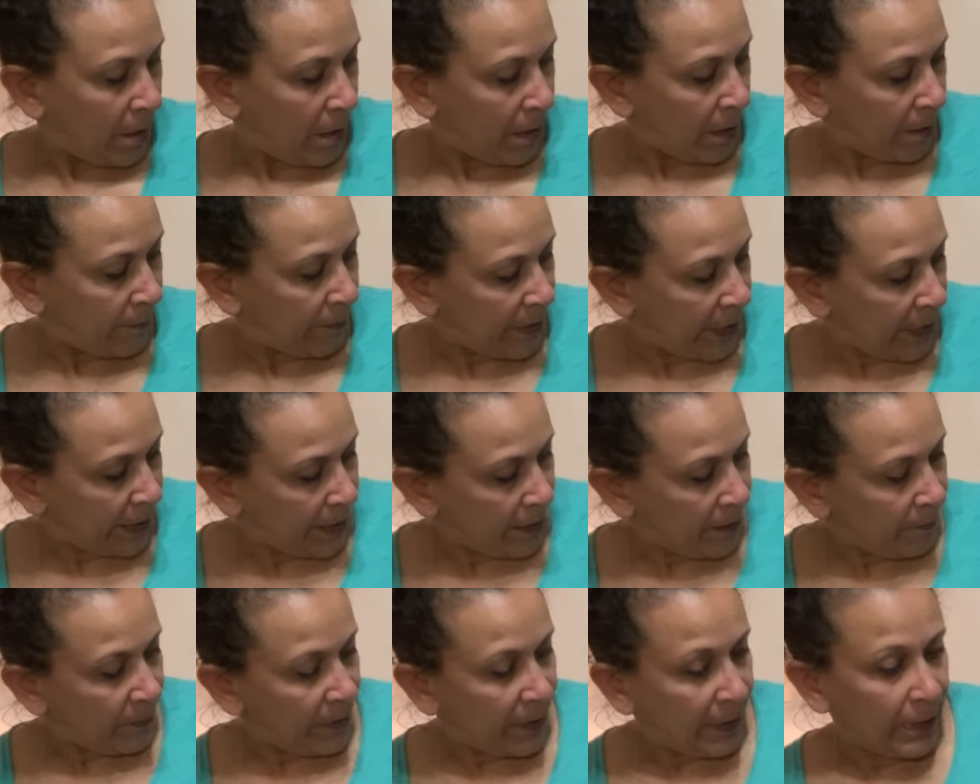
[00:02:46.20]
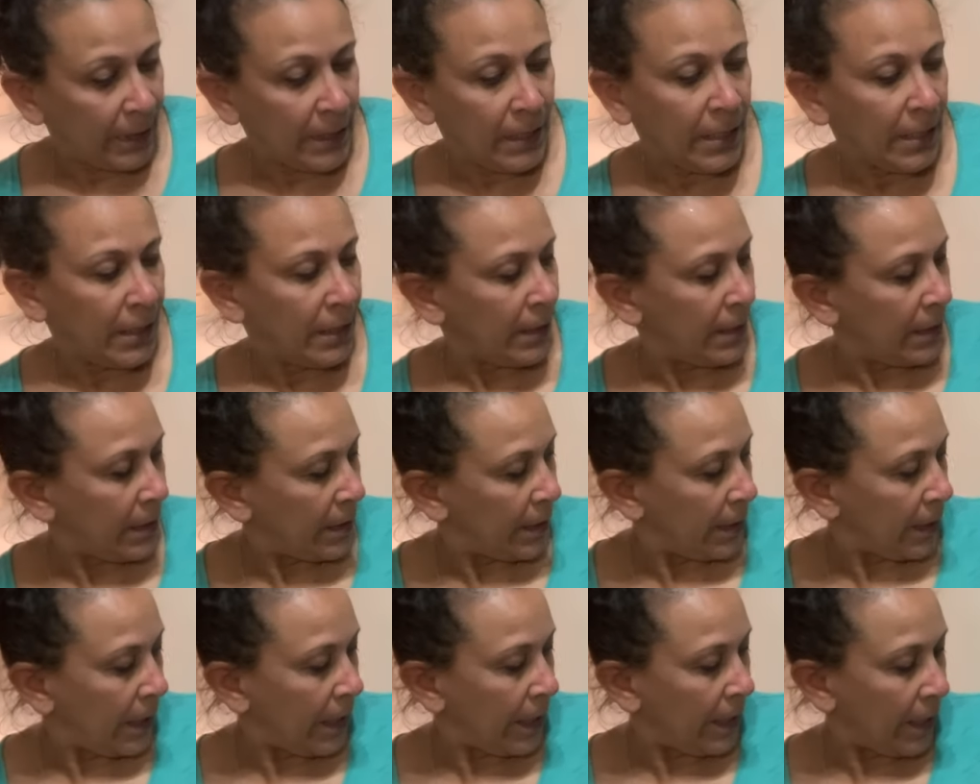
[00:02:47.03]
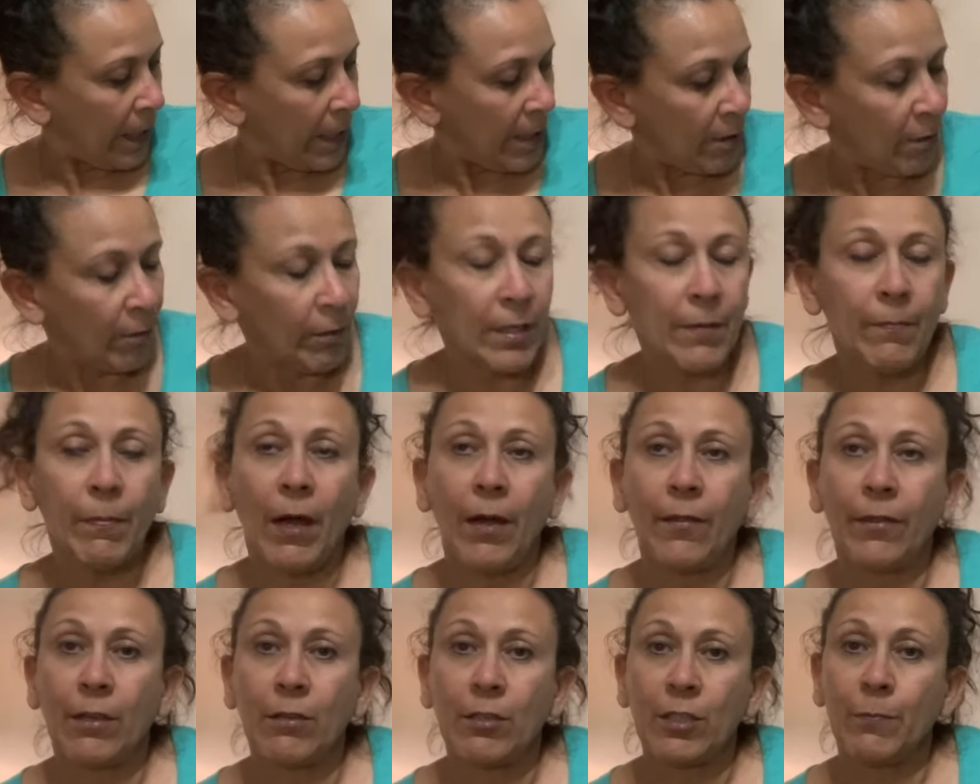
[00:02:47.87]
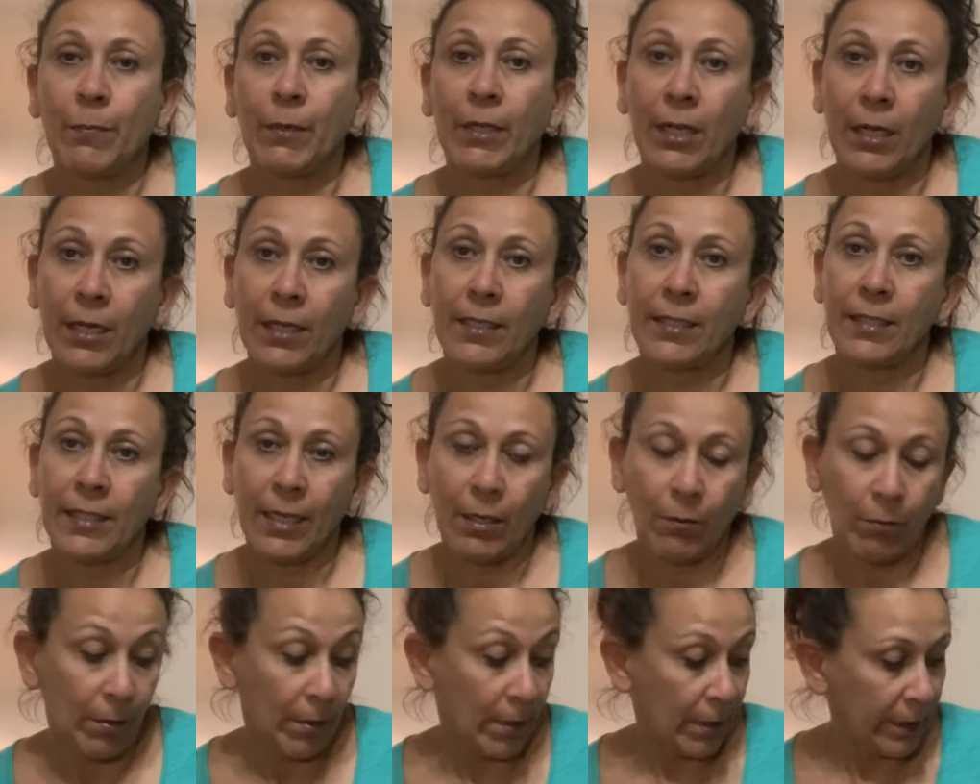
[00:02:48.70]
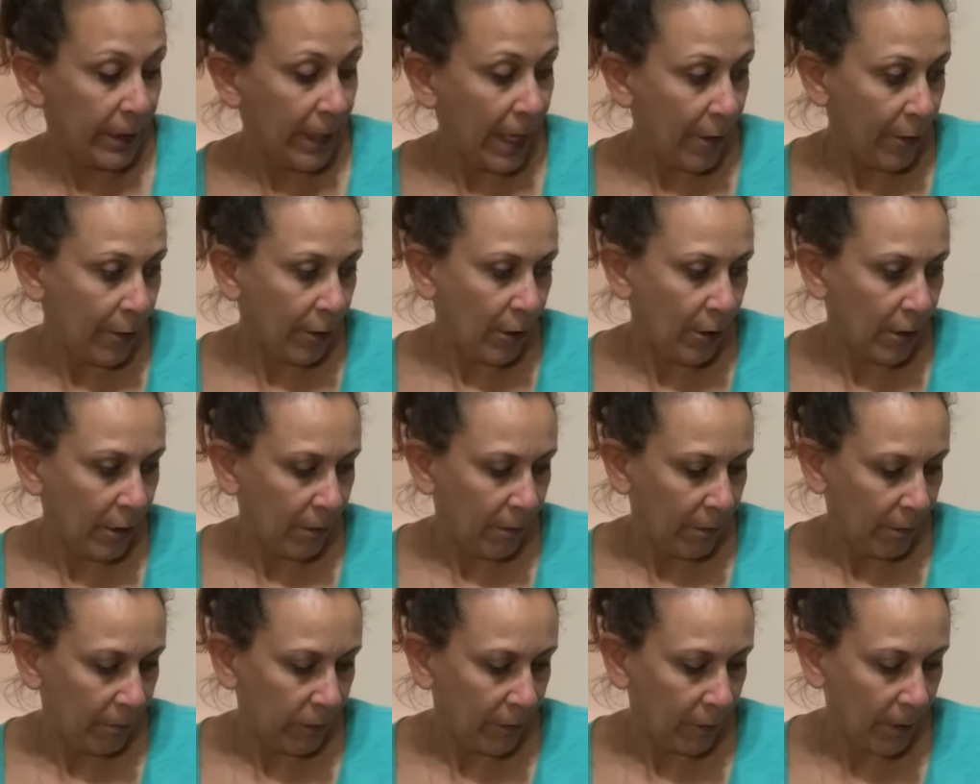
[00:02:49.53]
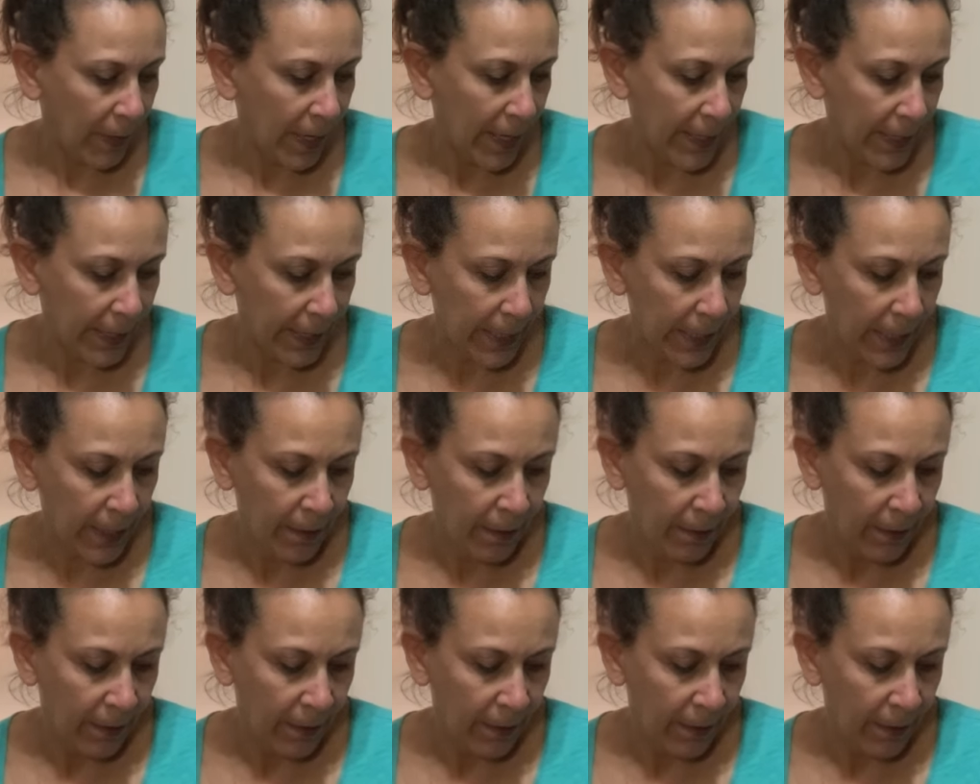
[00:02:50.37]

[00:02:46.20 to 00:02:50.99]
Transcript: I'm taking them in. And I only bought those because they were the leather variety.